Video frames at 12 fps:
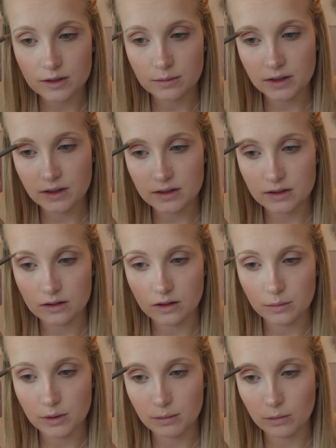something that's a
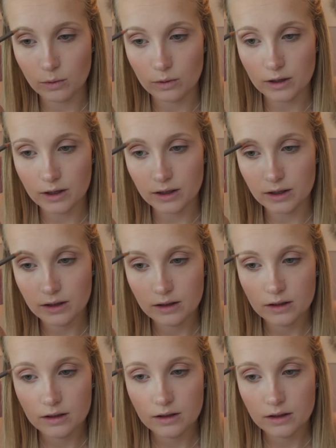little bit more
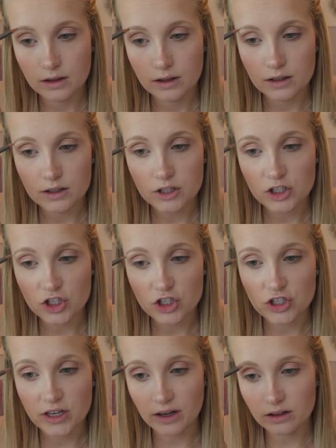
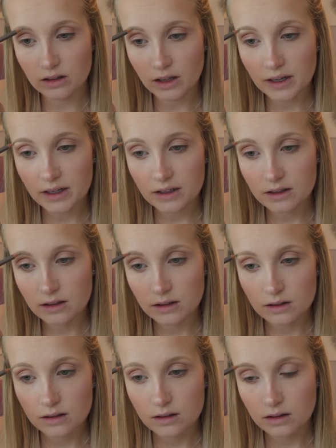gel-like
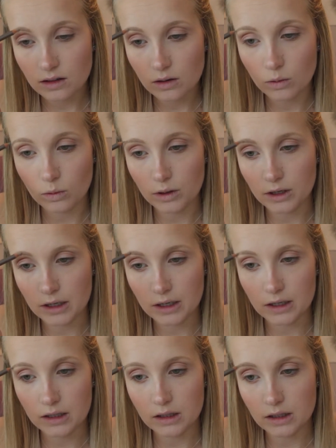
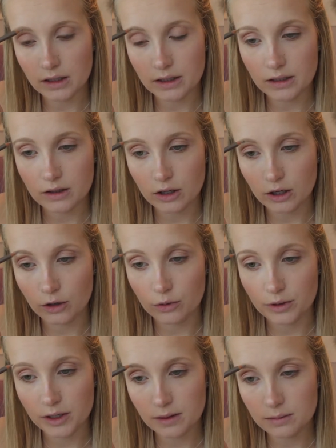or like a
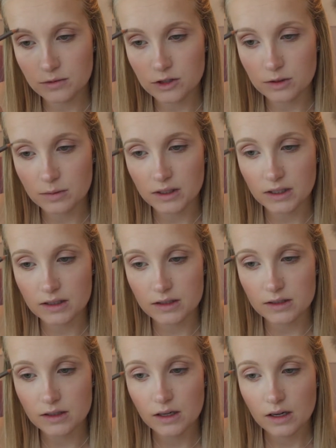cream, just
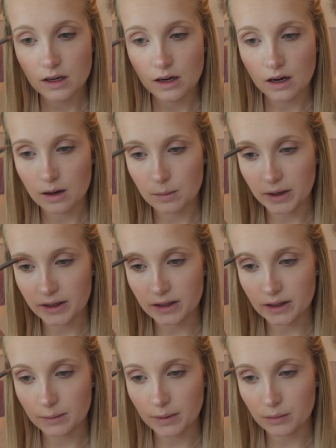because I can
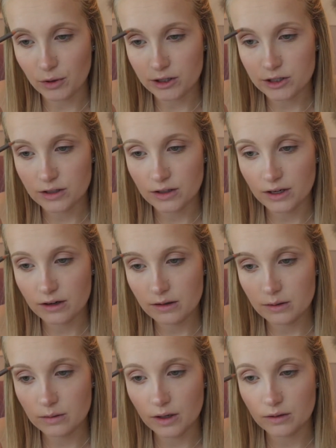get my brush in there
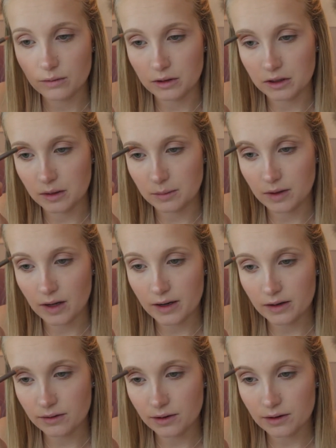and really apply
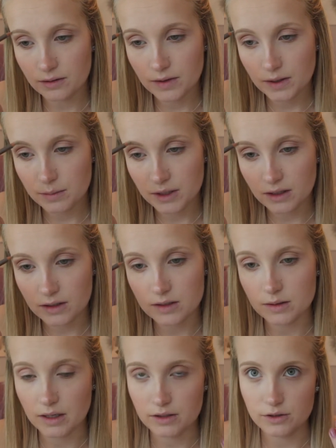a lot of it,
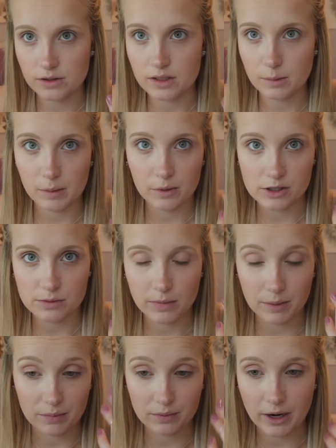because as you can see my
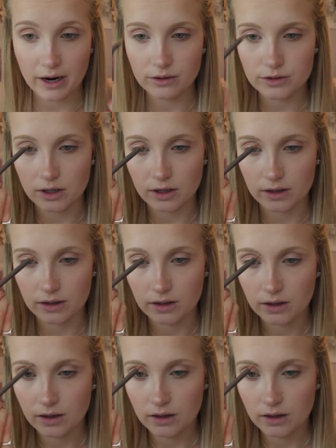brows are